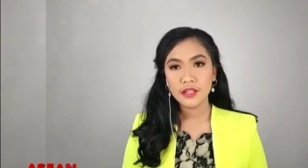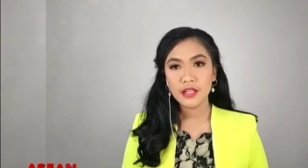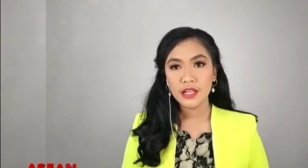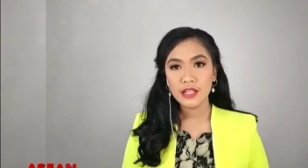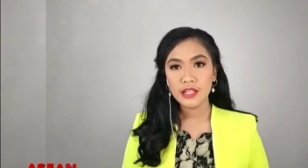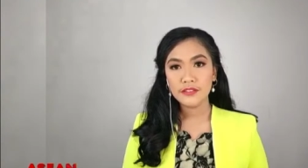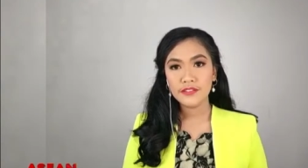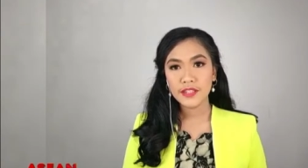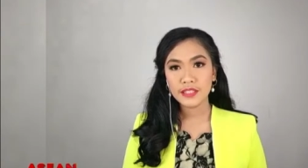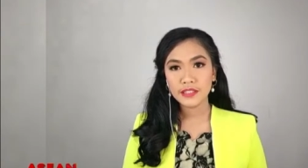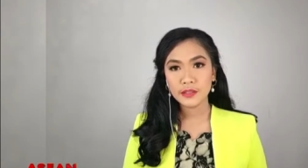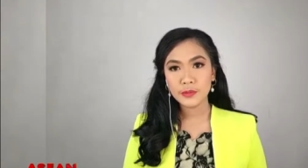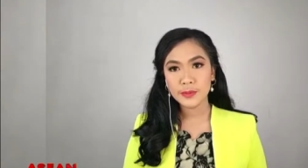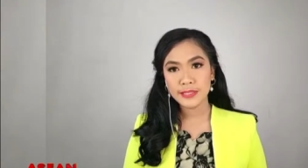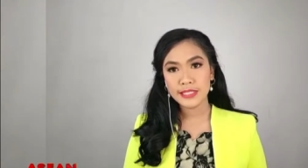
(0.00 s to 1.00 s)
A
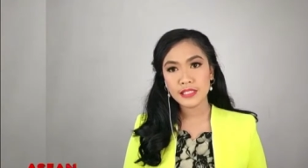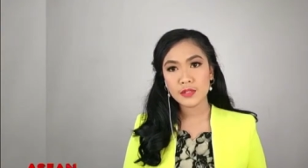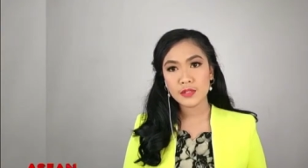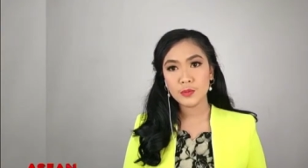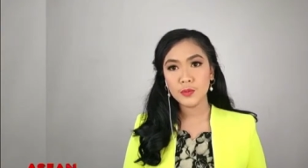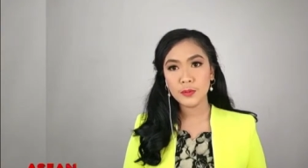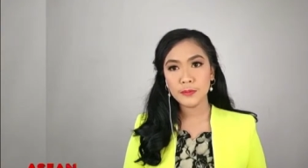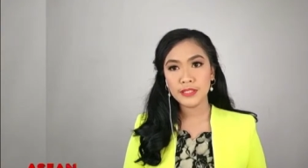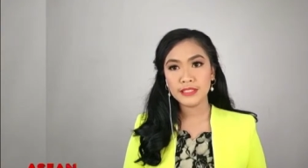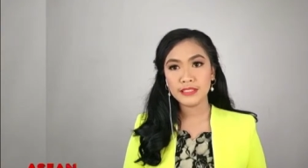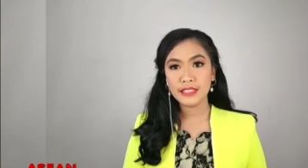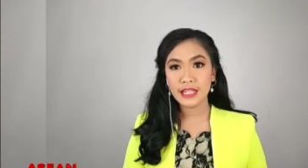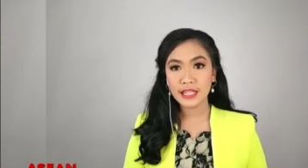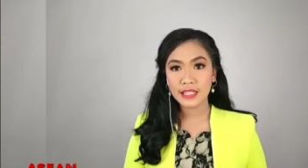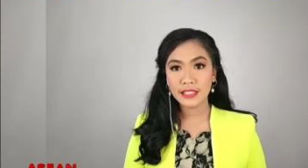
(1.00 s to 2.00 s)
Vietnamese woman
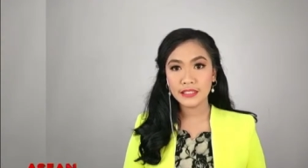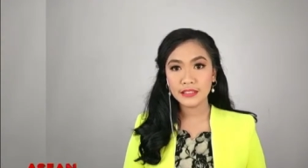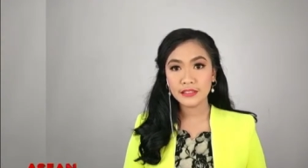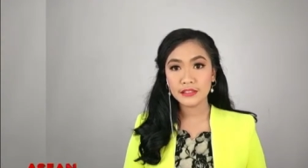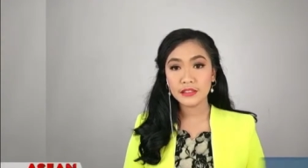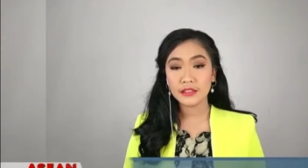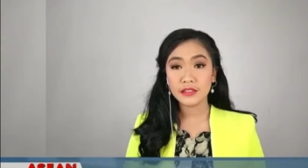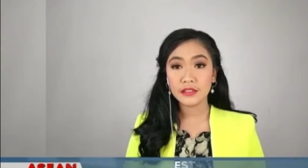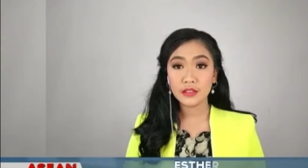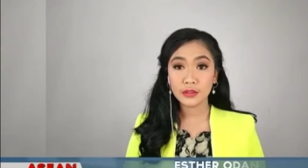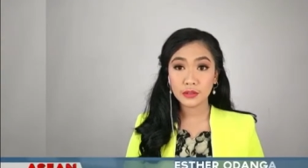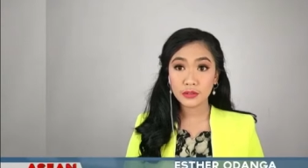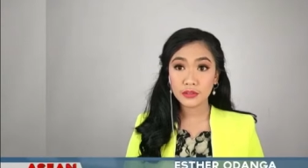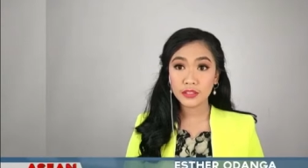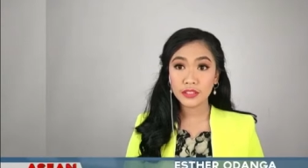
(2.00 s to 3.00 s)
died
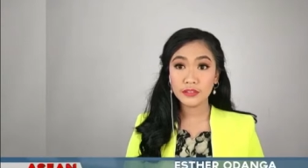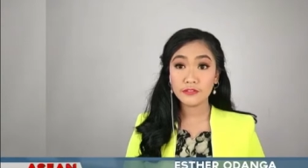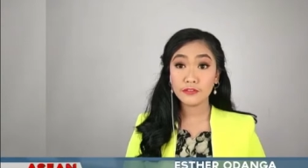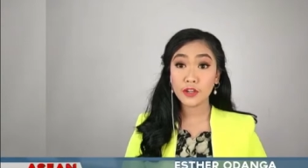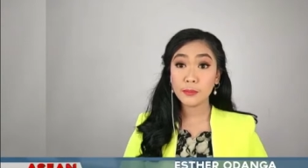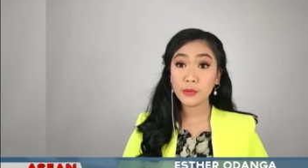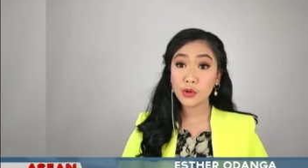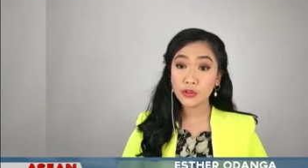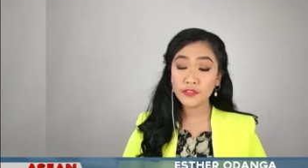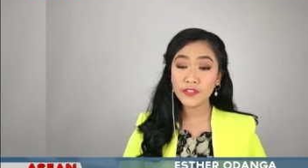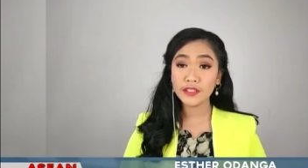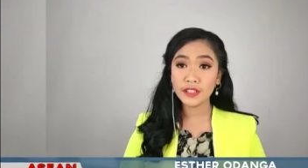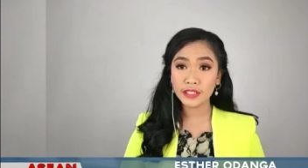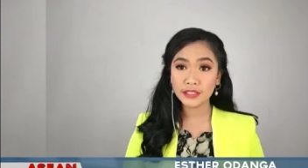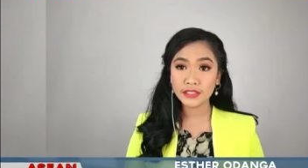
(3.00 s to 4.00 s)
in, from COVID
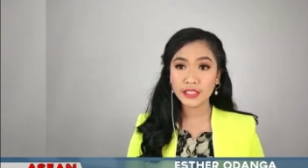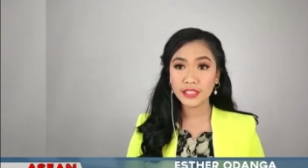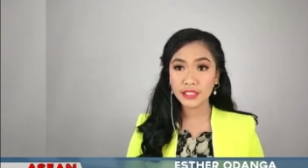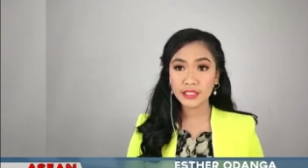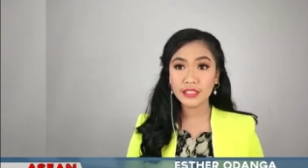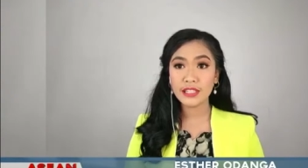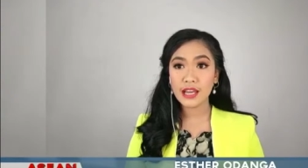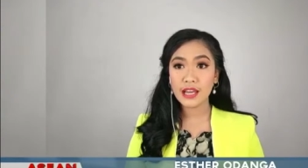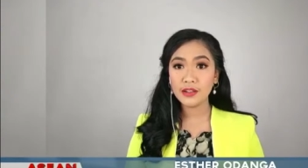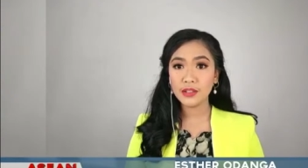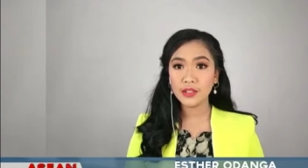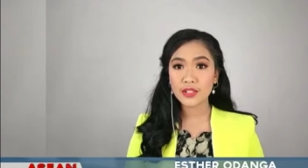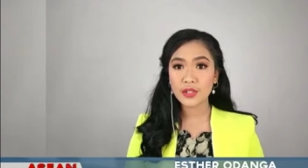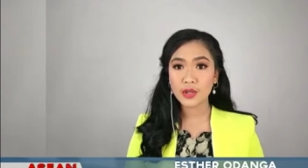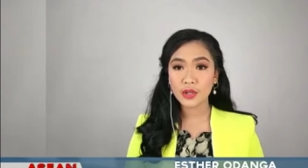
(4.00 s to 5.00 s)
nineteen in Laos
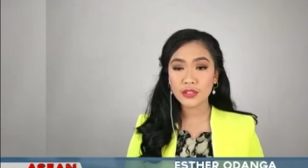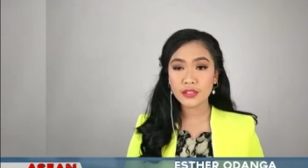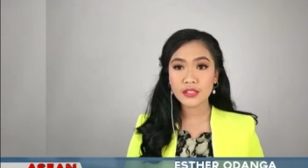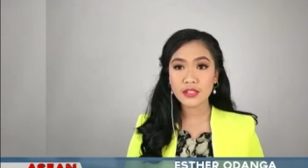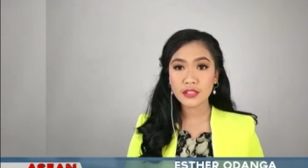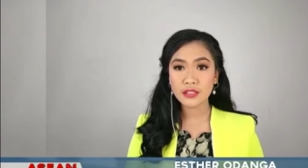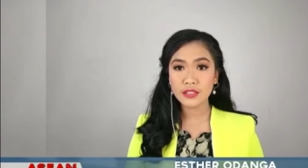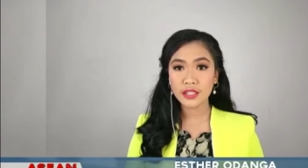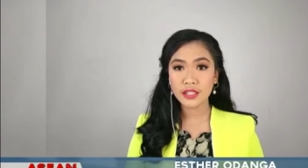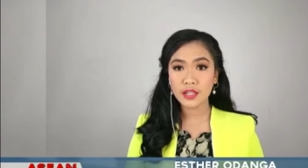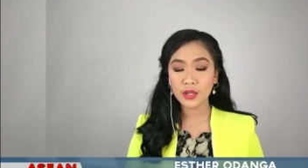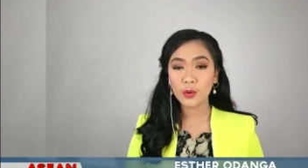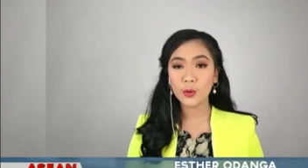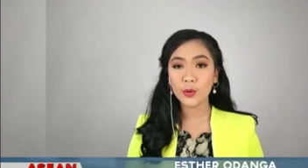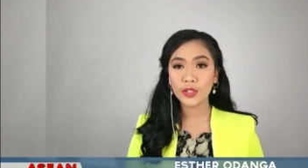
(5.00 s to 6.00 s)
on Sunday,
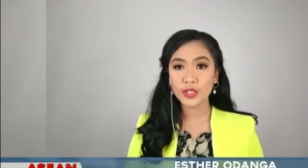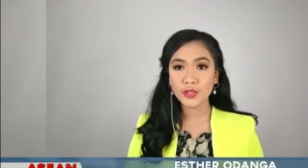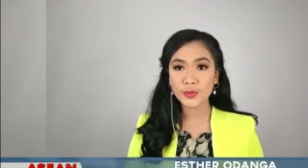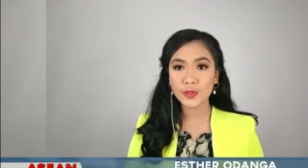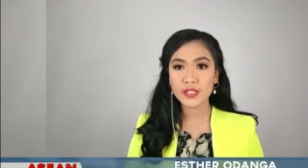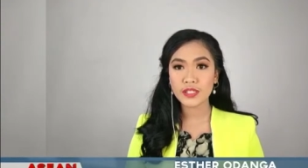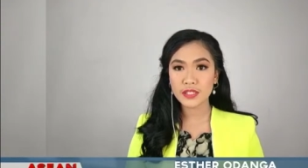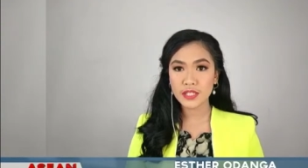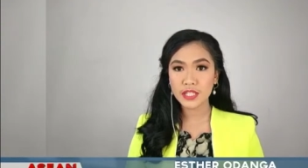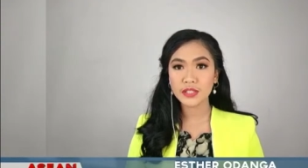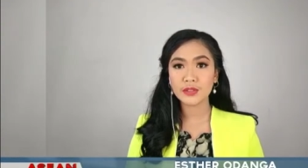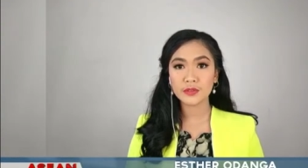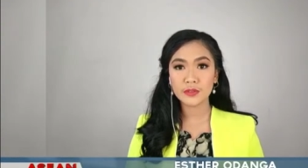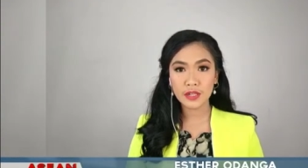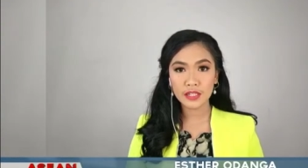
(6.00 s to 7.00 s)
according to a
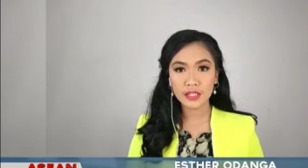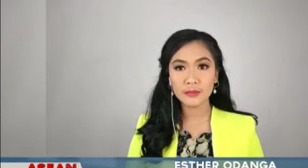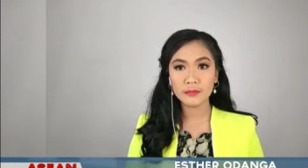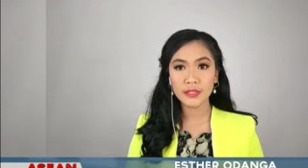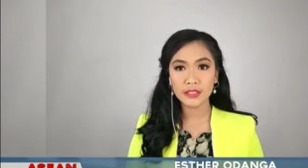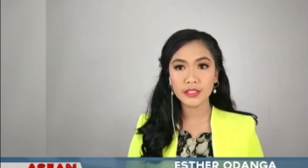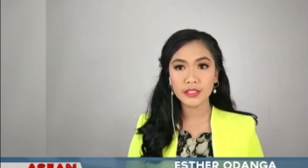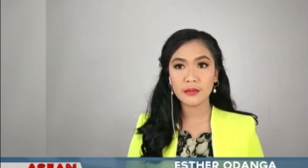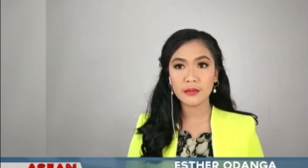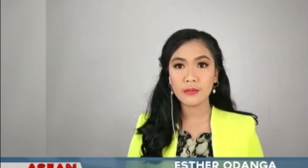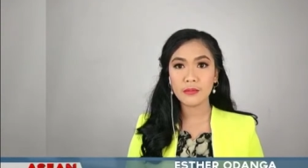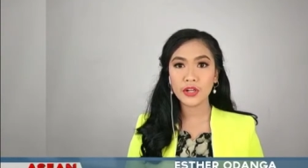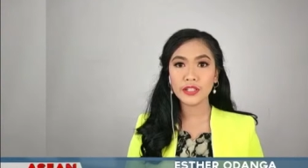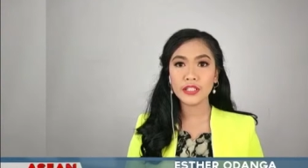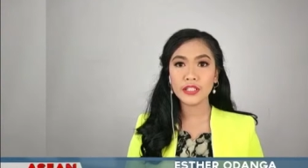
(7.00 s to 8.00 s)
state-run media,
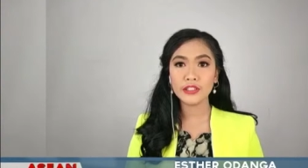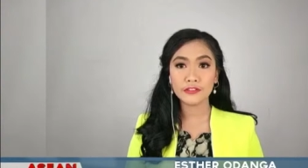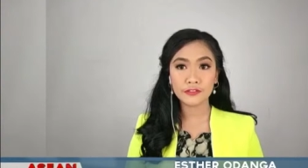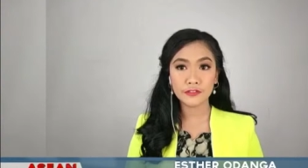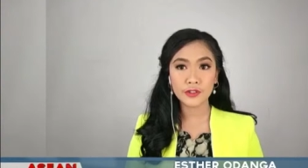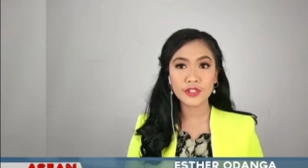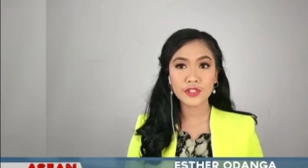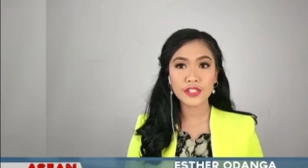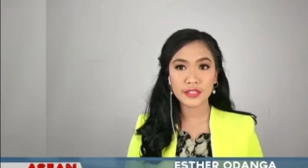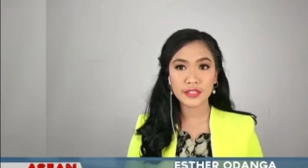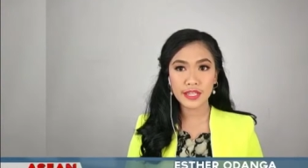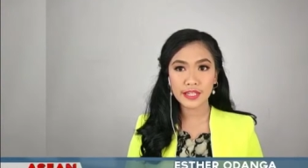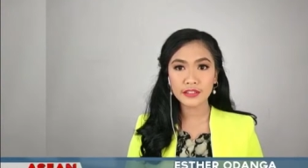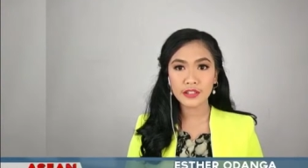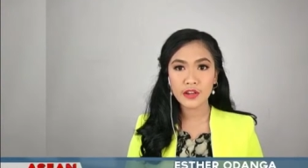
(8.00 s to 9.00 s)
marking the first
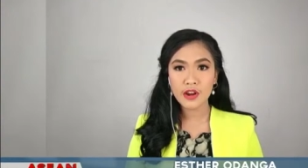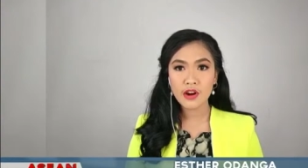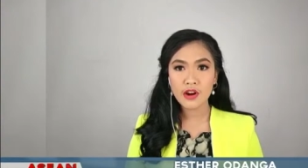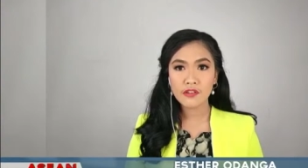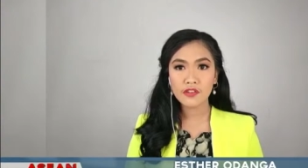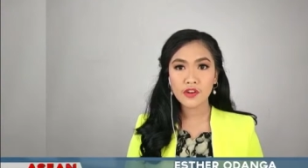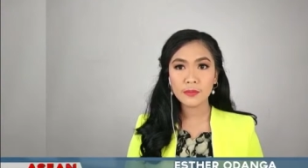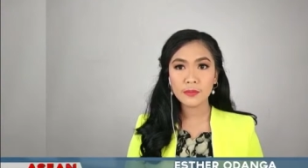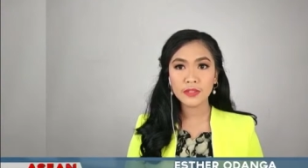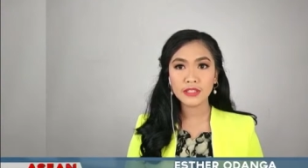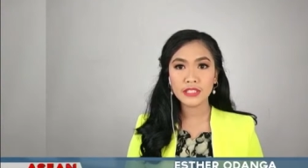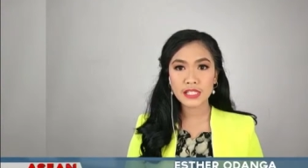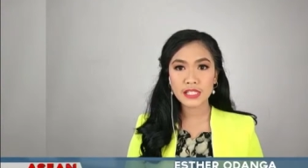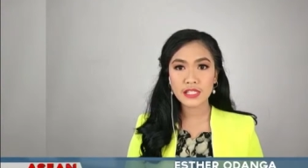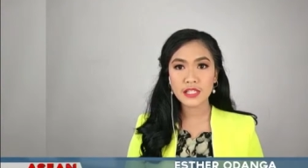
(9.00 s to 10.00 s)
death from the
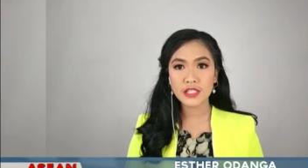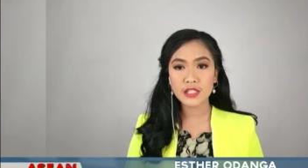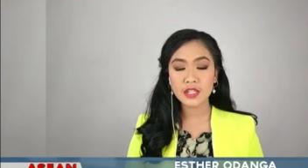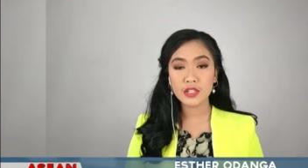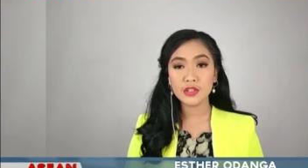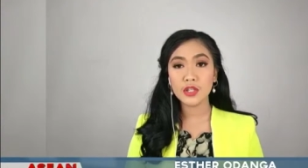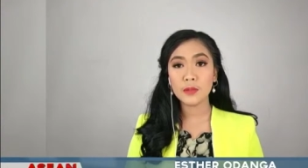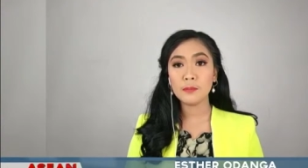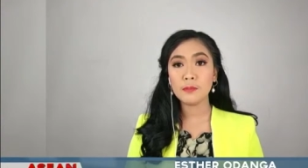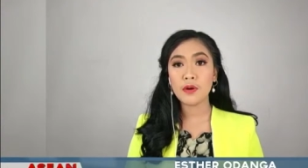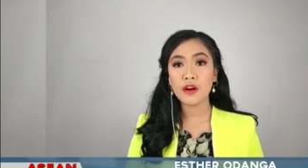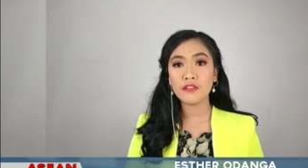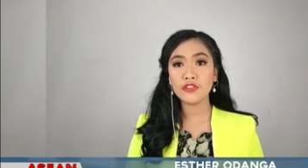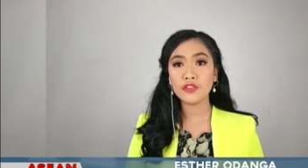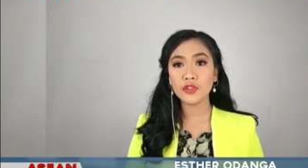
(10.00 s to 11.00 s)
disease in the
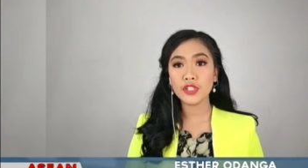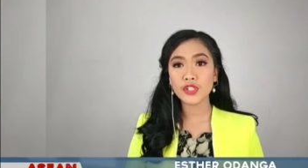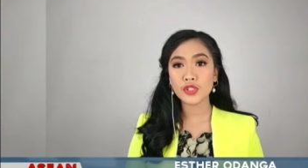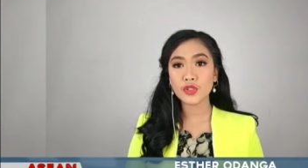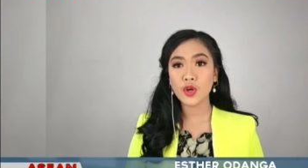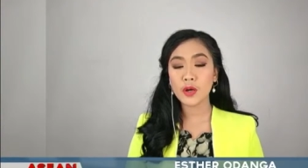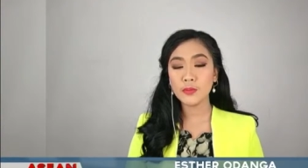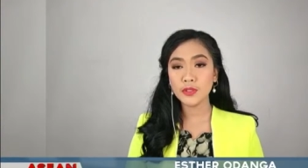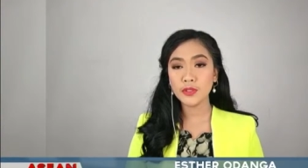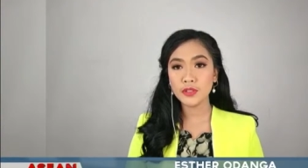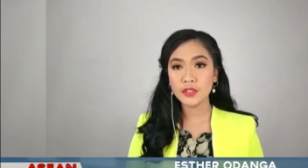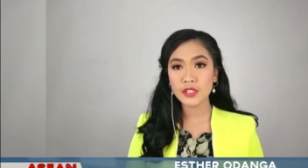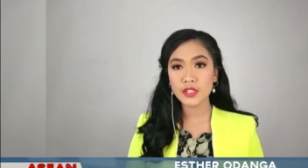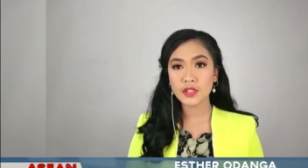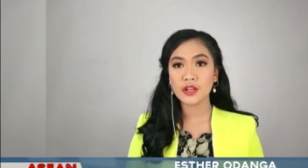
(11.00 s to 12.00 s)
impoverished
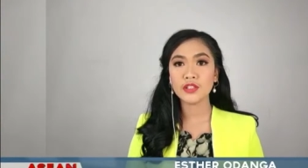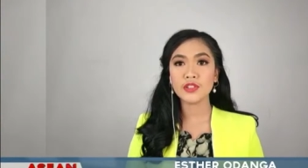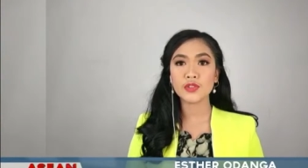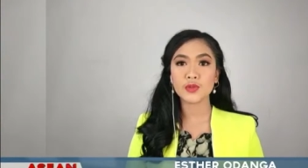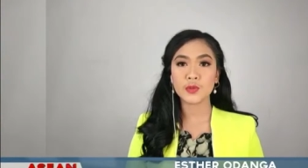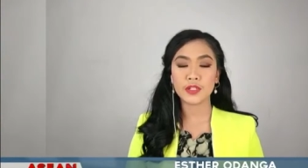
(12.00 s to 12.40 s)
communist country.